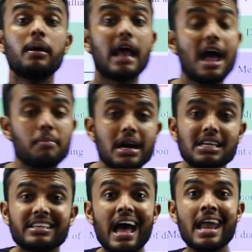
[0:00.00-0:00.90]
Diamond
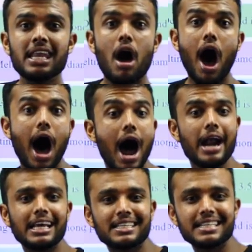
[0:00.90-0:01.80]
is an
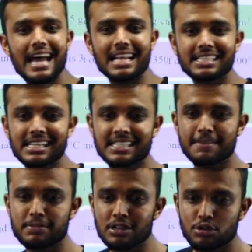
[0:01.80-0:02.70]
hardest natural
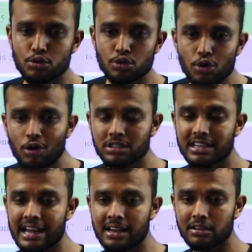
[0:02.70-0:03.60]
substance. You know,
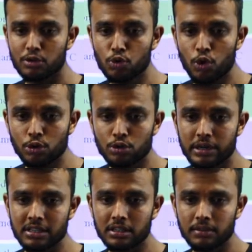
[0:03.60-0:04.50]
style, you know,
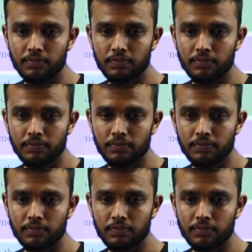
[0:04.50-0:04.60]
students.